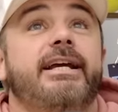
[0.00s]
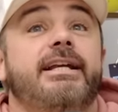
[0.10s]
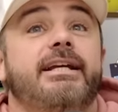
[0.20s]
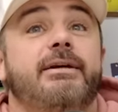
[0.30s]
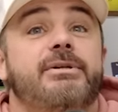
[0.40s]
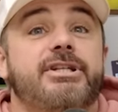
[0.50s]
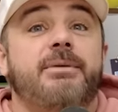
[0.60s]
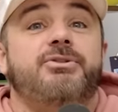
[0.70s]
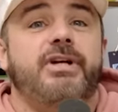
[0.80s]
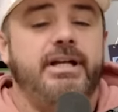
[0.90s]
it it was
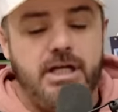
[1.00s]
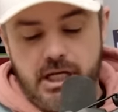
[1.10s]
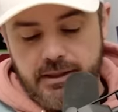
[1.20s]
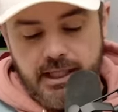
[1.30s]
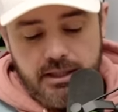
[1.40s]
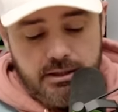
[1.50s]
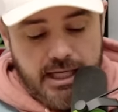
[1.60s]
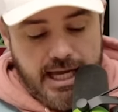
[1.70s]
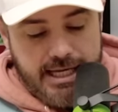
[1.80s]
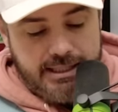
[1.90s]
up straight the other
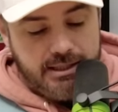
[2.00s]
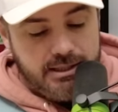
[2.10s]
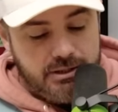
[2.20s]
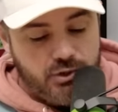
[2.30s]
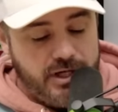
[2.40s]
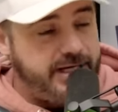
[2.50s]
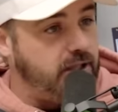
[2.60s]
guy drake